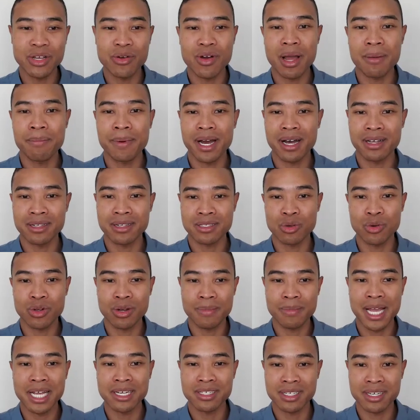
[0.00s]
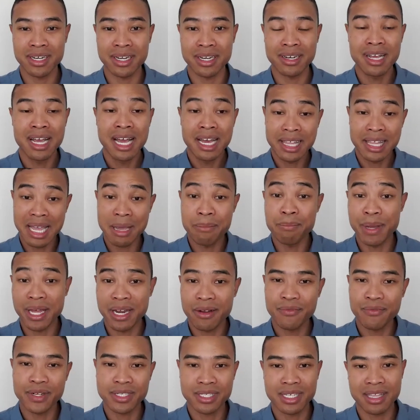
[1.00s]
UiPath's automation and the end
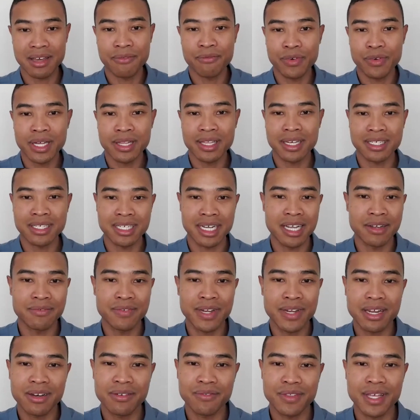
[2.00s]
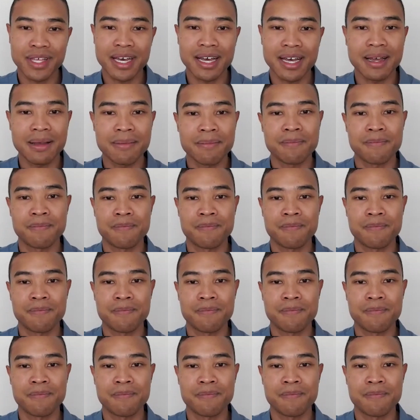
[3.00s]
benefits that they've really achieved out of that.